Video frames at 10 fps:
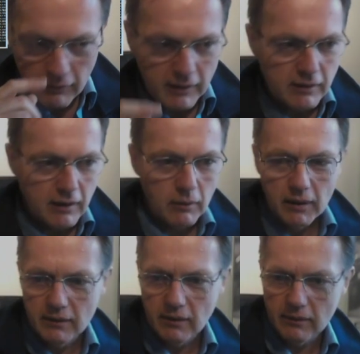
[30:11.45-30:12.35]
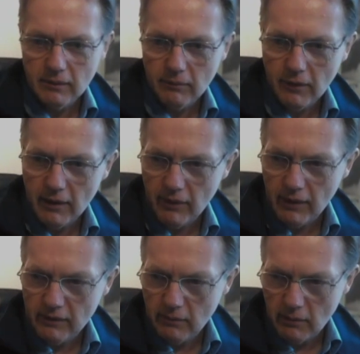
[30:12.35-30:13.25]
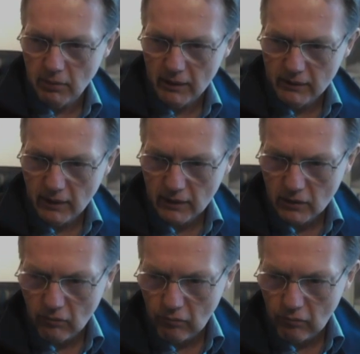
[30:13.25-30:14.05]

recently when it's done some very, very similar price action.